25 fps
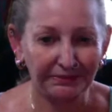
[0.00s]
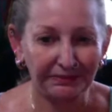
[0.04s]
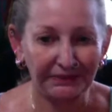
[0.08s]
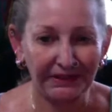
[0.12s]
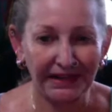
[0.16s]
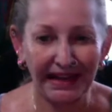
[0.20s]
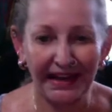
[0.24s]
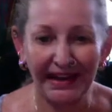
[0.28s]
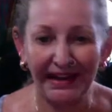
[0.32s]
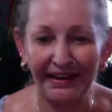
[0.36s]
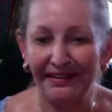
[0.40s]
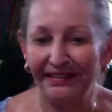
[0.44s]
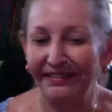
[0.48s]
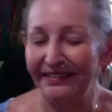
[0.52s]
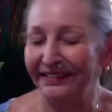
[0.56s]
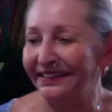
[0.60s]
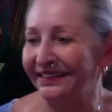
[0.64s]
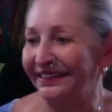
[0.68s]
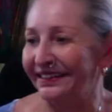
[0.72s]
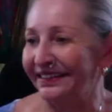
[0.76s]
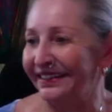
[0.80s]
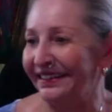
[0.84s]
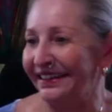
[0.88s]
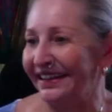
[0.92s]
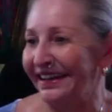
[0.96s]
Okay?
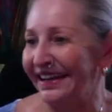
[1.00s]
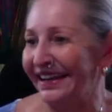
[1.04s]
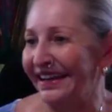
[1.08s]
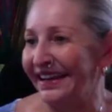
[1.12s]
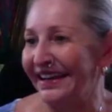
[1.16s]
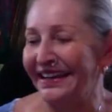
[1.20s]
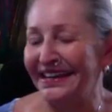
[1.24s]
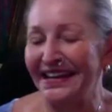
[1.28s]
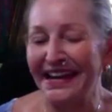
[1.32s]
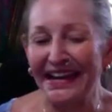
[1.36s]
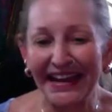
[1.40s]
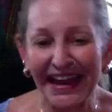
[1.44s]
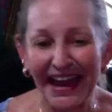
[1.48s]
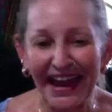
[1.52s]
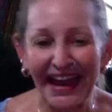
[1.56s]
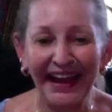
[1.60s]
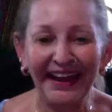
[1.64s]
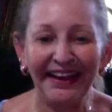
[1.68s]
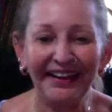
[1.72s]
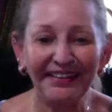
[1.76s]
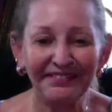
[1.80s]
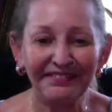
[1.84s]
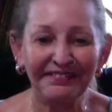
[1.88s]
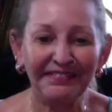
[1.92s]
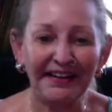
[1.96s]
You can't
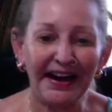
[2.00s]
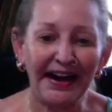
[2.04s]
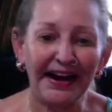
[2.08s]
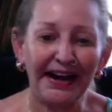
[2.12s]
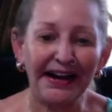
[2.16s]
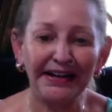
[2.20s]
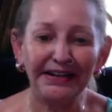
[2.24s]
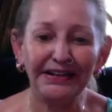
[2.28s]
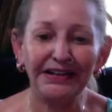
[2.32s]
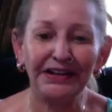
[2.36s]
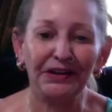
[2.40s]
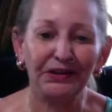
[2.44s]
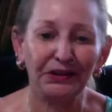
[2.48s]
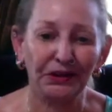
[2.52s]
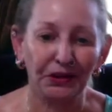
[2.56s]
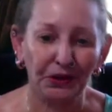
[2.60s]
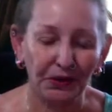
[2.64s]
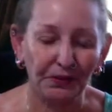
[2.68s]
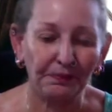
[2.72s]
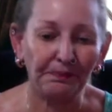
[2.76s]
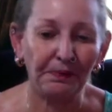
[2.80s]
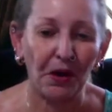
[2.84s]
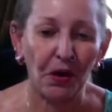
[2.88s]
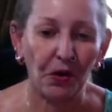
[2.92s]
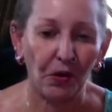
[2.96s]
find a
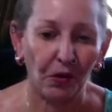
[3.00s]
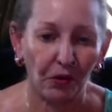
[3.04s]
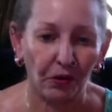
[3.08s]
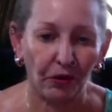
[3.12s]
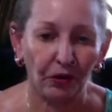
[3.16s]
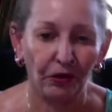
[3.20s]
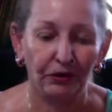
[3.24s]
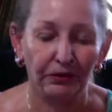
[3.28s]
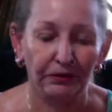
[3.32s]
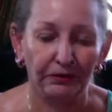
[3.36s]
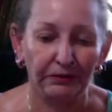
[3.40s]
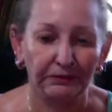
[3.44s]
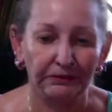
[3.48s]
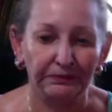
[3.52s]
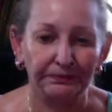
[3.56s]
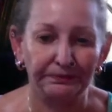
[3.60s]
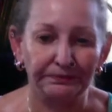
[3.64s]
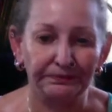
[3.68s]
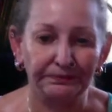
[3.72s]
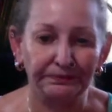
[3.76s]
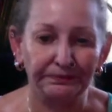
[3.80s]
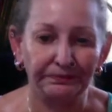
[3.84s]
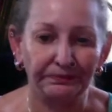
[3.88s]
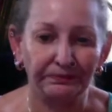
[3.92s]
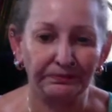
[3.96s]
loophole
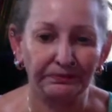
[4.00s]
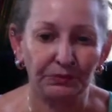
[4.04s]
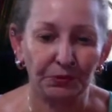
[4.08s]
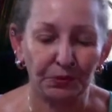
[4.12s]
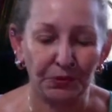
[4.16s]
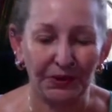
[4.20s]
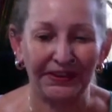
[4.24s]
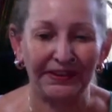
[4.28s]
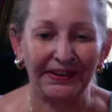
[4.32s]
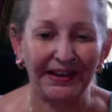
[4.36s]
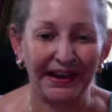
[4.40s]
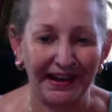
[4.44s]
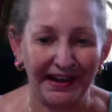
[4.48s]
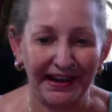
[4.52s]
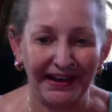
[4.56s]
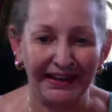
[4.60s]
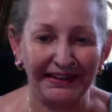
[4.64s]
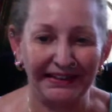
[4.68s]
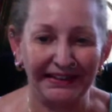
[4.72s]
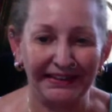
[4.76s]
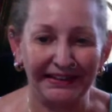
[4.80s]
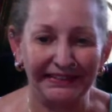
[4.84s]
with God.